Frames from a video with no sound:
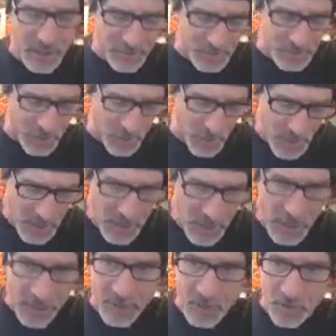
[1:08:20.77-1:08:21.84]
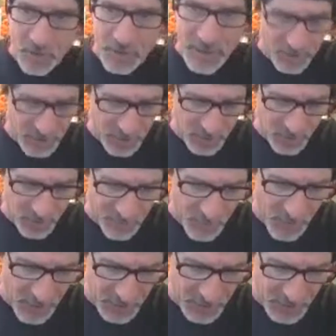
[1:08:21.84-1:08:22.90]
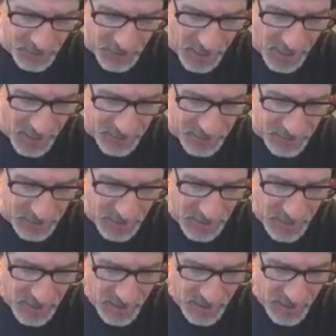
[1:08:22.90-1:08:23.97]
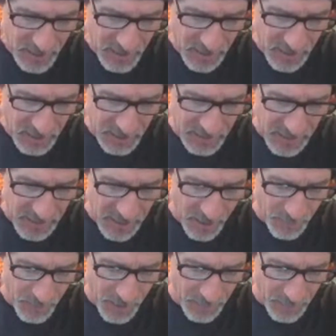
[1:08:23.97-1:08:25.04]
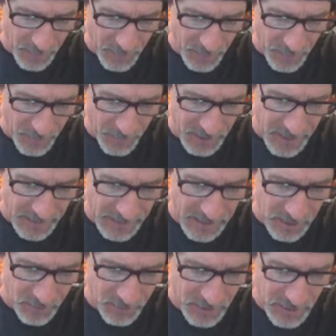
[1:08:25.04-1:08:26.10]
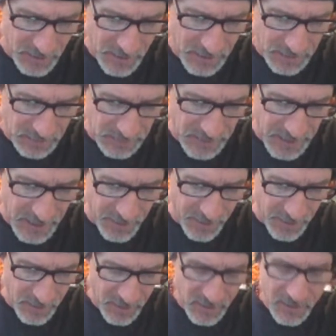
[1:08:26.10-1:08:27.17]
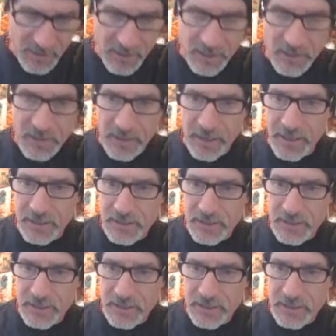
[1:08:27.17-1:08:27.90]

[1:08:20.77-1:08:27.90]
So I'm going to go in the house and do a few exercises, and I'll probably come back out later and